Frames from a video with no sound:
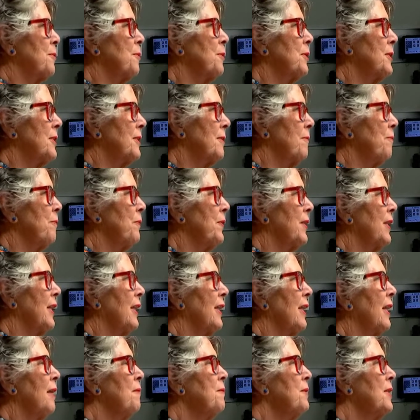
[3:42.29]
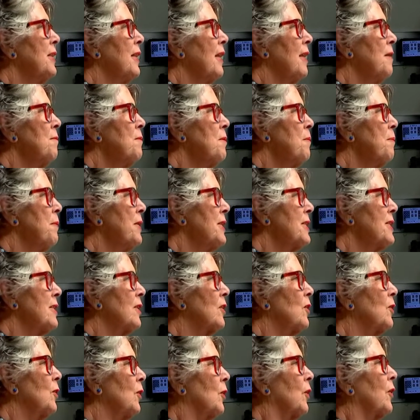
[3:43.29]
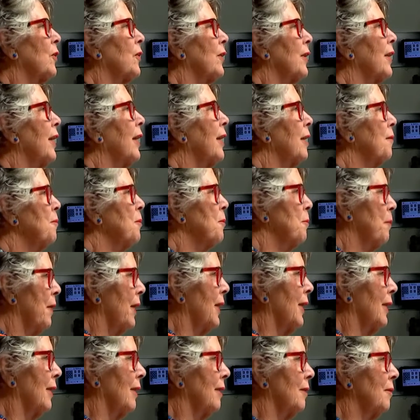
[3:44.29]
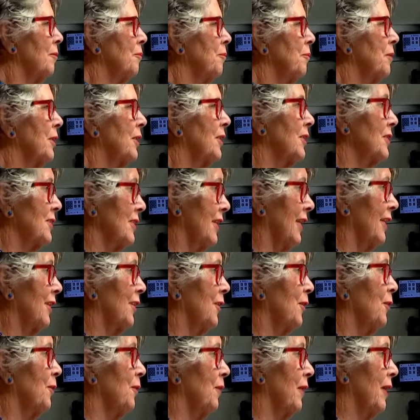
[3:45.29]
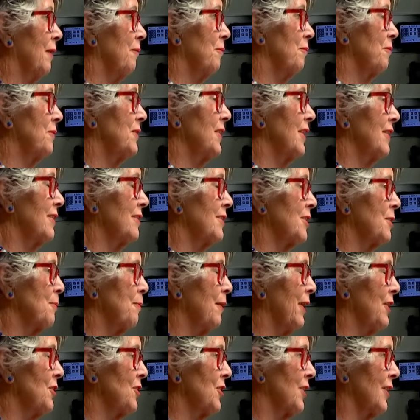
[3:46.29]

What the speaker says: But I mean, I'm a better cook than I am a baker, because like you, I tend to splash